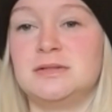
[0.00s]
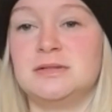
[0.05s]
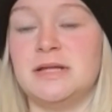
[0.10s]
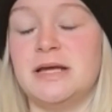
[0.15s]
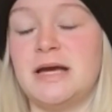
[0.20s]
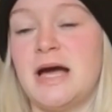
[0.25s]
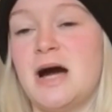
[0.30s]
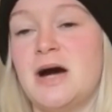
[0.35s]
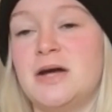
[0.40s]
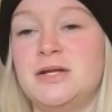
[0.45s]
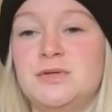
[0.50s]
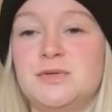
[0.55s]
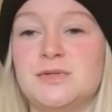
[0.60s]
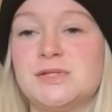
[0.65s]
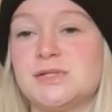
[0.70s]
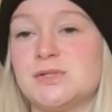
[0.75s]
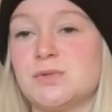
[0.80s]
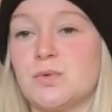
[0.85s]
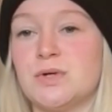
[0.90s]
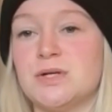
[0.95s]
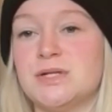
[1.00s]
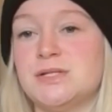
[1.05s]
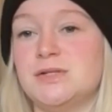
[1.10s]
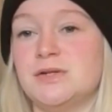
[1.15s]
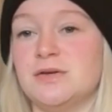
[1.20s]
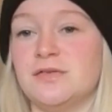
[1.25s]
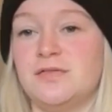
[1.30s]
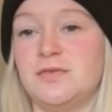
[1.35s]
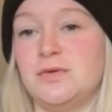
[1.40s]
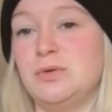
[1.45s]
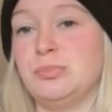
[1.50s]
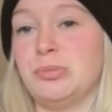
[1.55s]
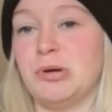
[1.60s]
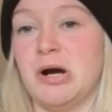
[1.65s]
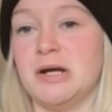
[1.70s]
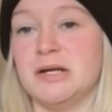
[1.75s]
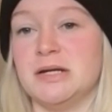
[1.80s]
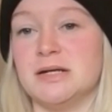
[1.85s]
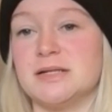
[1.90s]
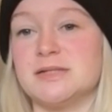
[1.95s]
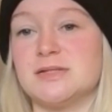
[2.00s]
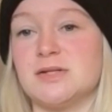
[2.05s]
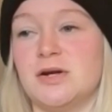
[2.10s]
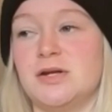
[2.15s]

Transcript: like, how do you source your food products?